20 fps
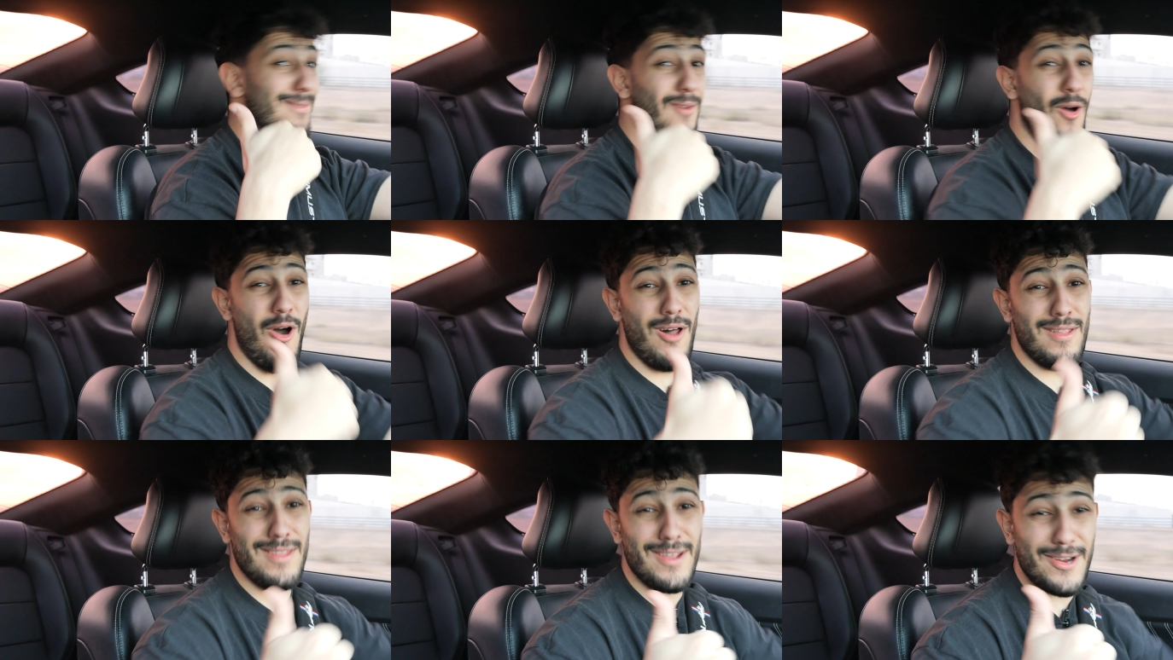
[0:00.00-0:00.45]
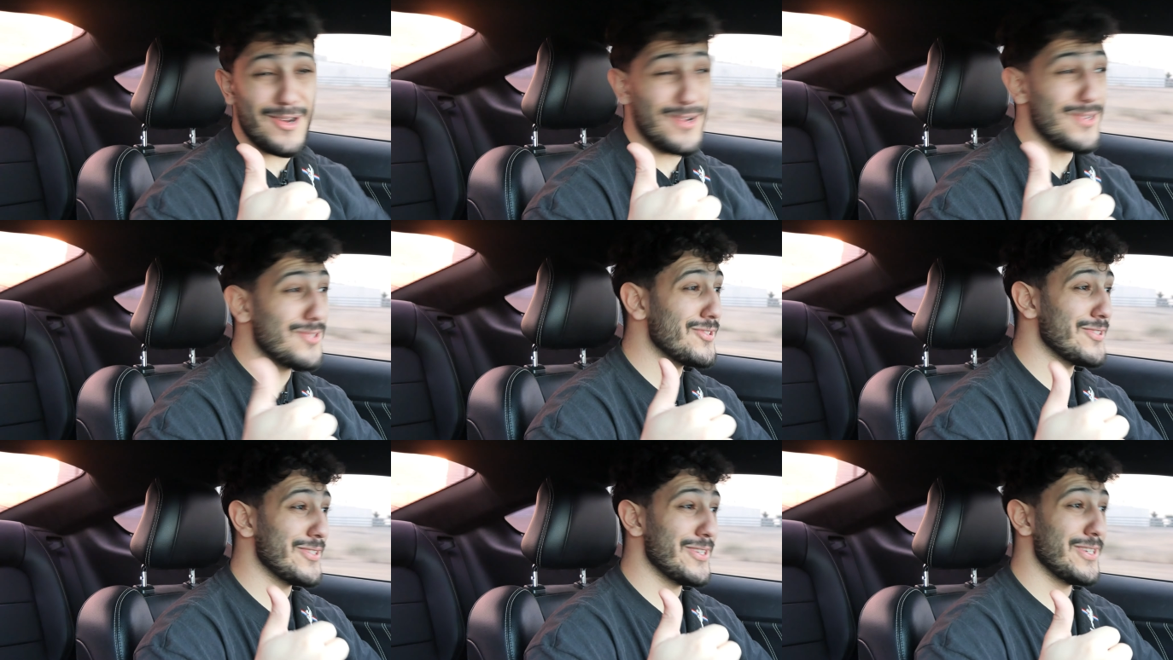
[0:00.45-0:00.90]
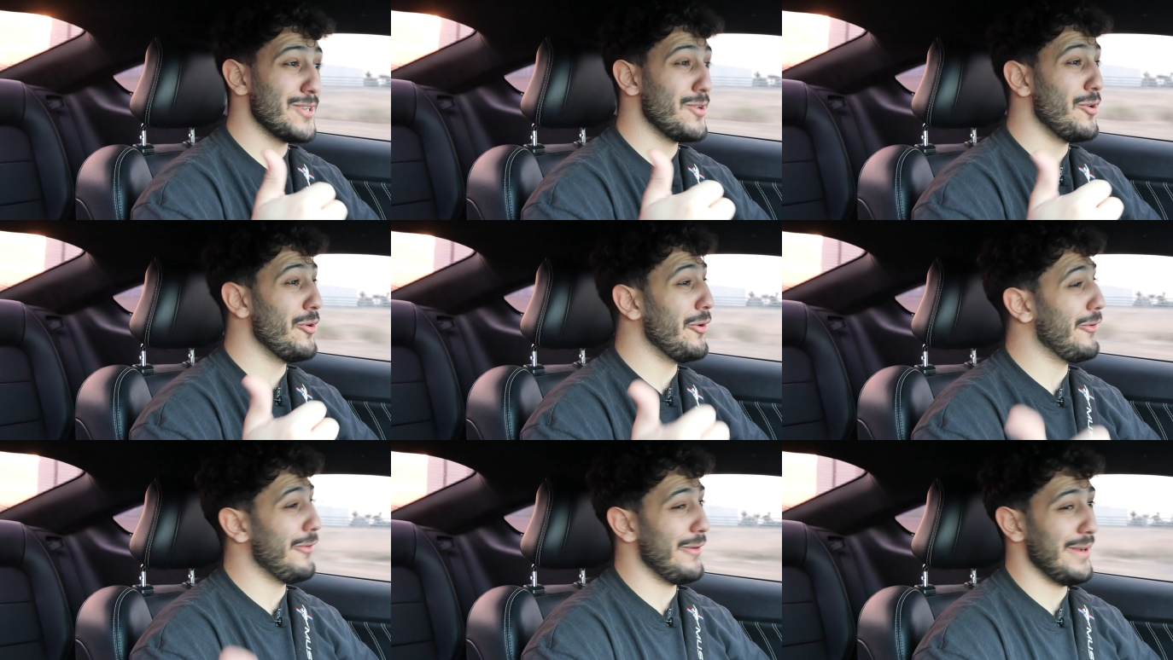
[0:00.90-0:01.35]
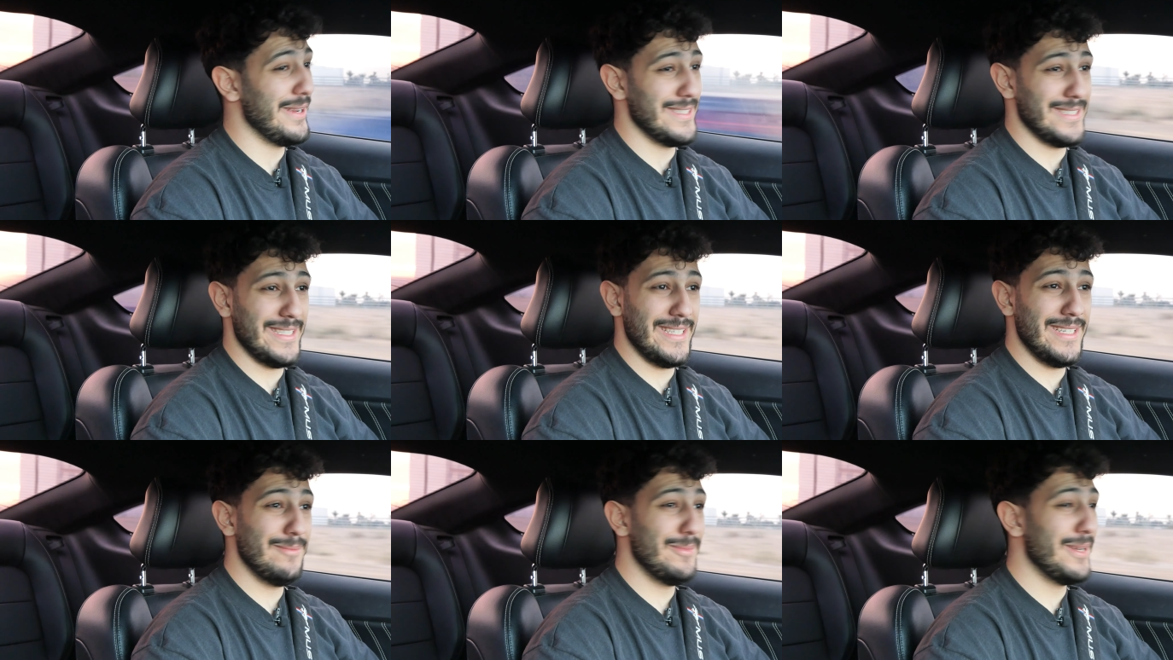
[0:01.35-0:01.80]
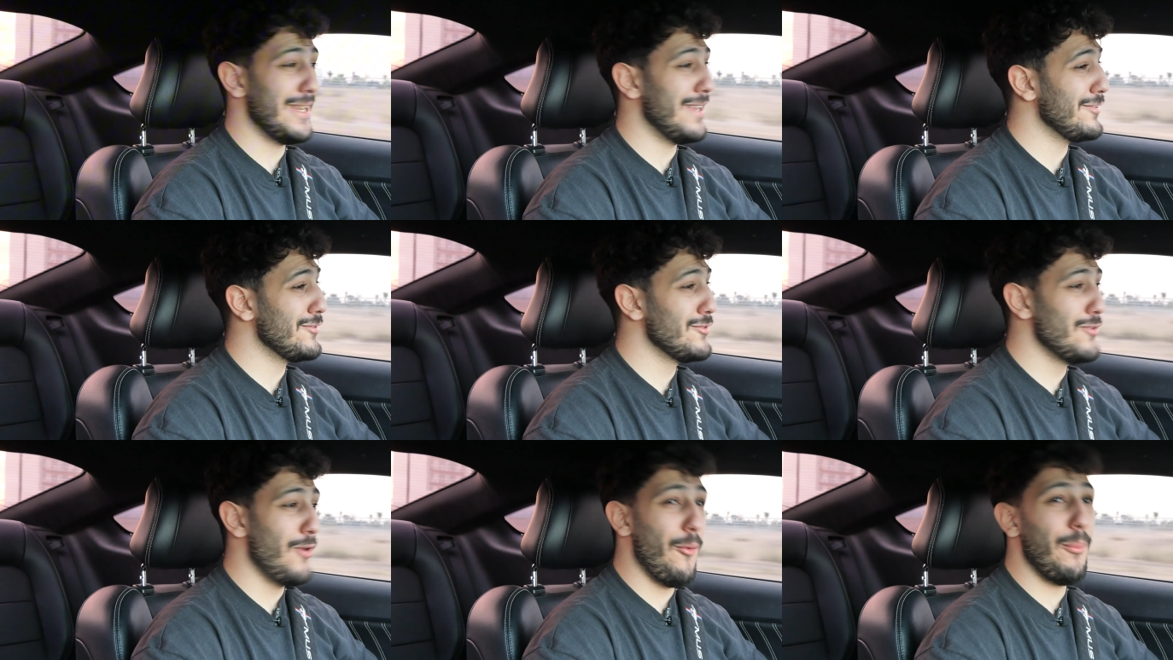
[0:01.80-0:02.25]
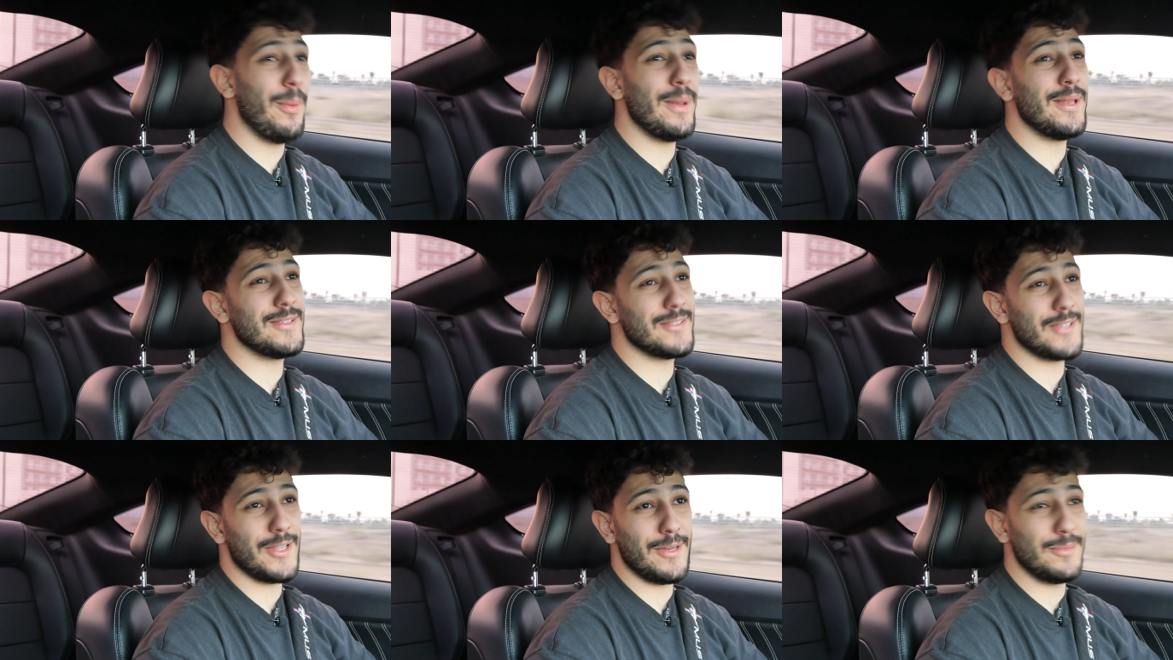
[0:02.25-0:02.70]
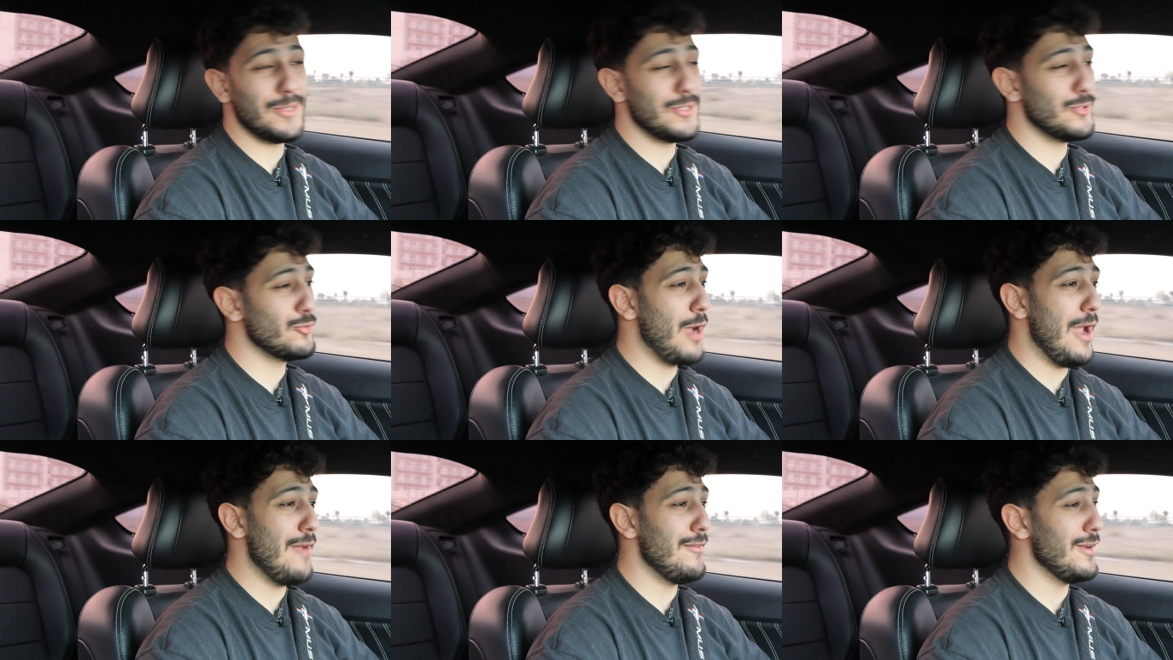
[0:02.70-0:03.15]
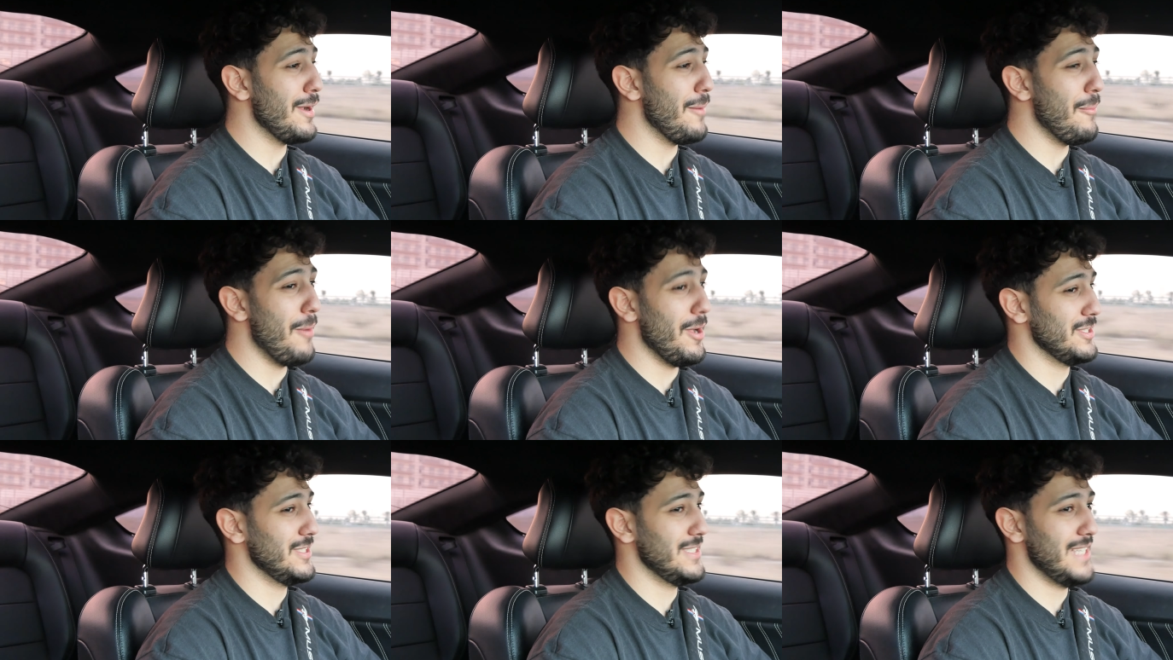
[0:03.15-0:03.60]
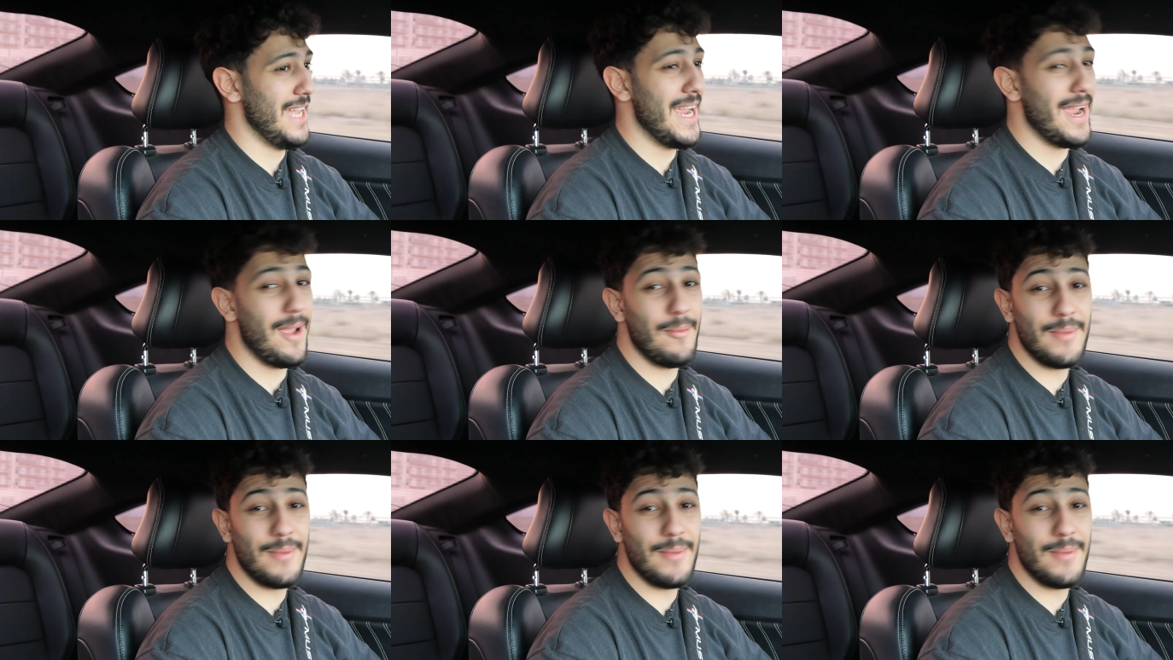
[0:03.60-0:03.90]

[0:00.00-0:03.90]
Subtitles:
all the girls are gonna go crazy because nobody's gonna be driving a Mustang.